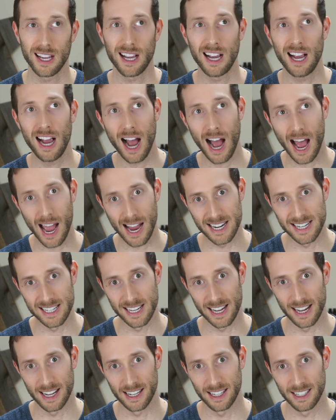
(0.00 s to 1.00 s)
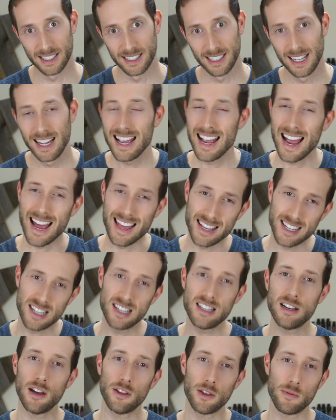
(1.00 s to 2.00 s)
Kinda. And this
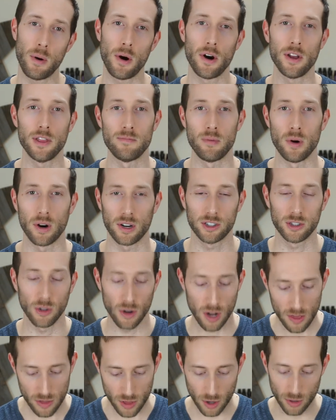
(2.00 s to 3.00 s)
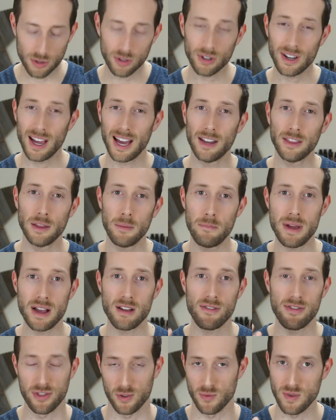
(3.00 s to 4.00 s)
is the other part of the book. So those are kind of the big
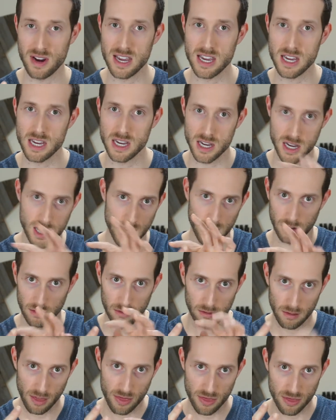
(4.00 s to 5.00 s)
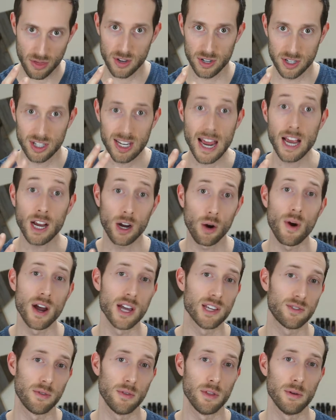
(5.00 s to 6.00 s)
three,
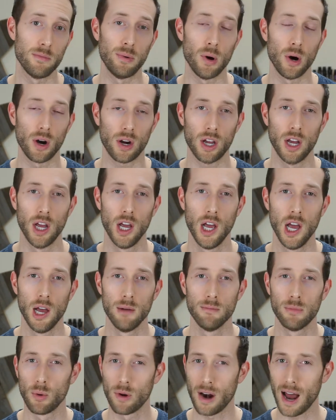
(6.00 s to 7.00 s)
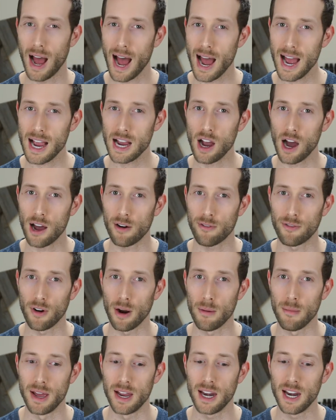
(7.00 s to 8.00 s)
takeaways from the book. But what I got
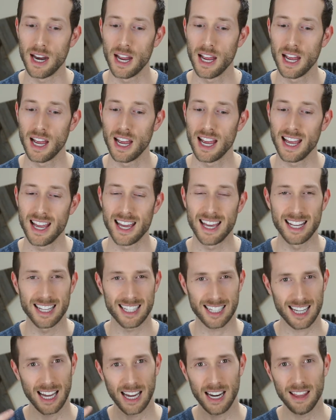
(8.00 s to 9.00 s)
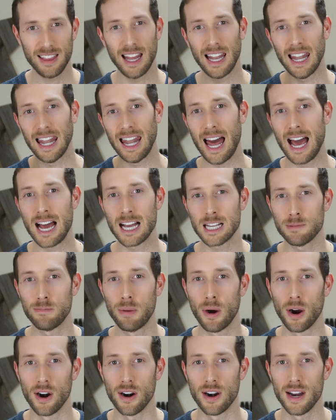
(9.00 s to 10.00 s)
from it, and it's kind of that last
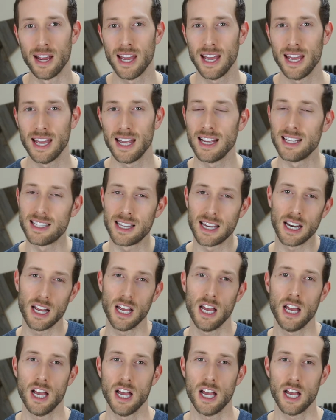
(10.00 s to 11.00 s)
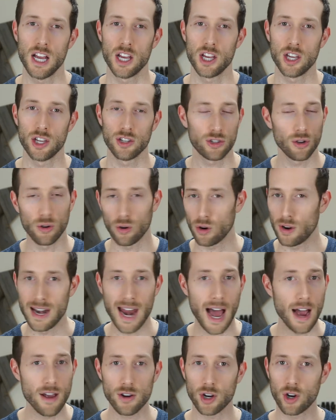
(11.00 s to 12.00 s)
part, is that, so
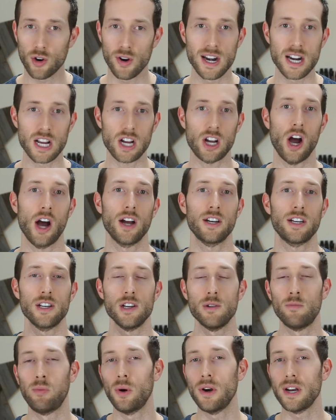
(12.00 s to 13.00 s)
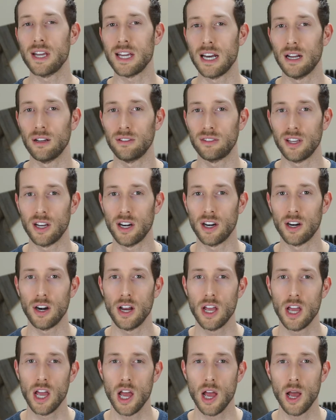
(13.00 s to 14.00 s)
now you're creating content, you're putting it out
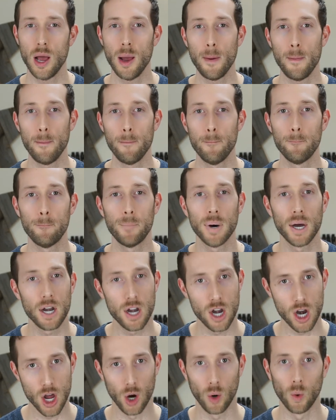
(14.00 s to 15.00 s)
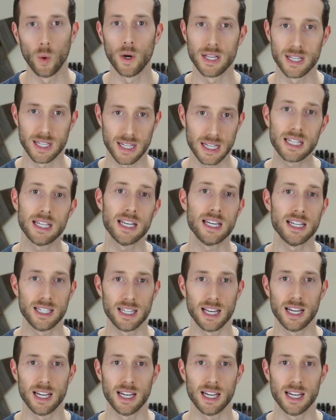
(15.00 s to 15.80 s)
there, but no one sees